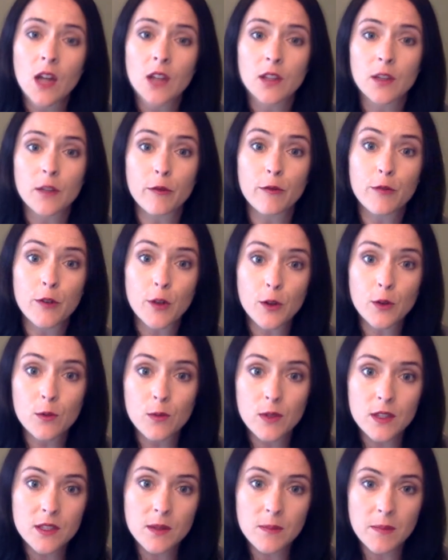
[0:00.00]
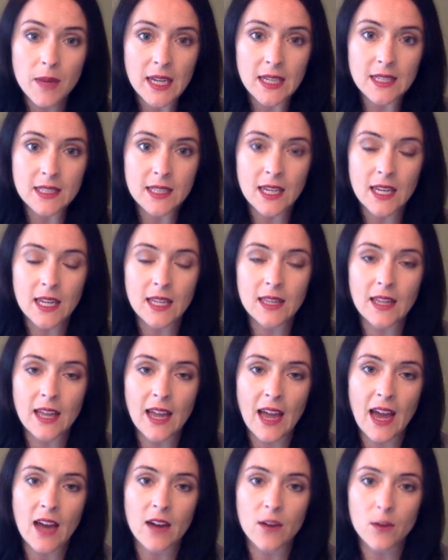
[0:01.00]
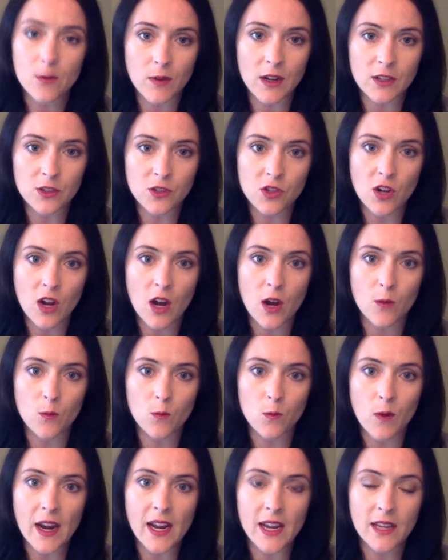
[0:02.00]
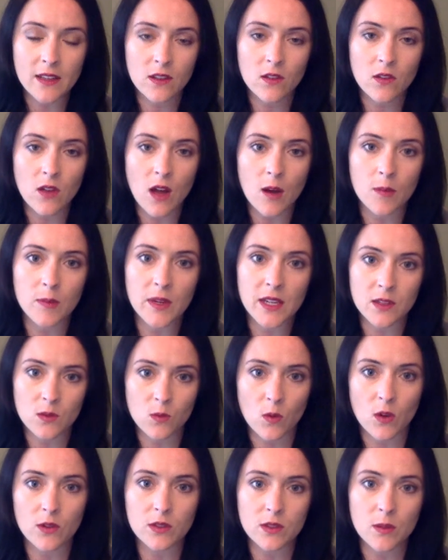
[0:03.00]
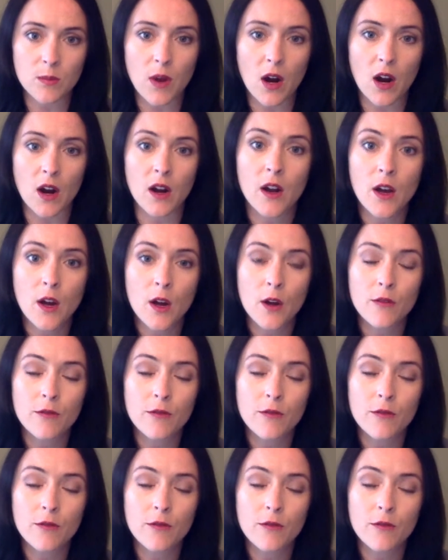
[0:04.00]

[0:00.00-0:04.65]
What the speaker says: The food was amazing. They had a restaurant right in the lobby as well as a bar.